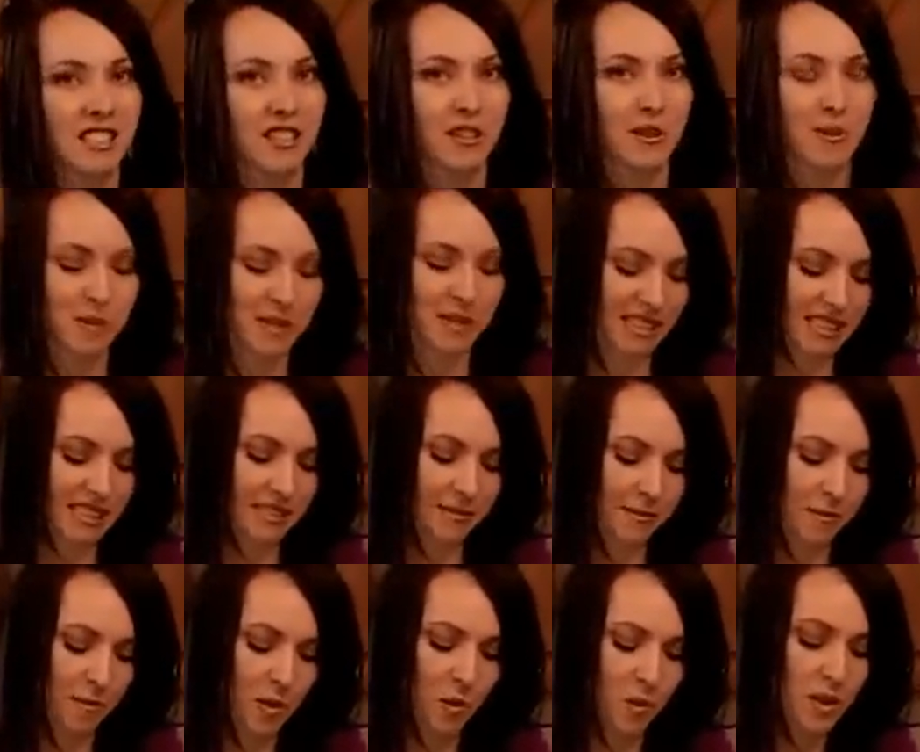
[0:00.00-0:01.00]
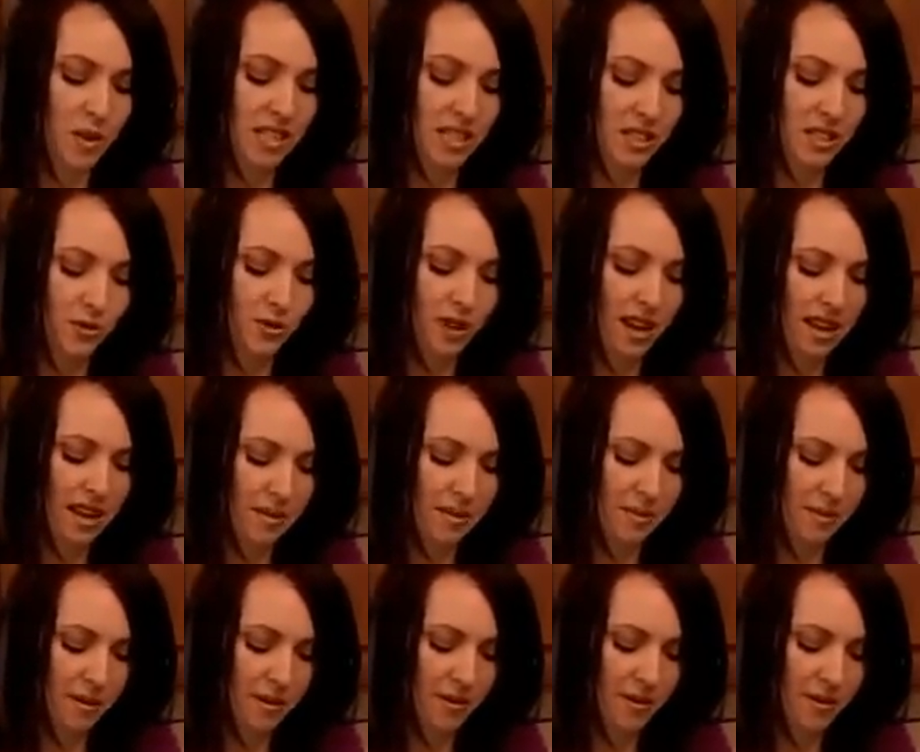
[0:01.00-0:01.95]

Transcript: determine when it's ripe.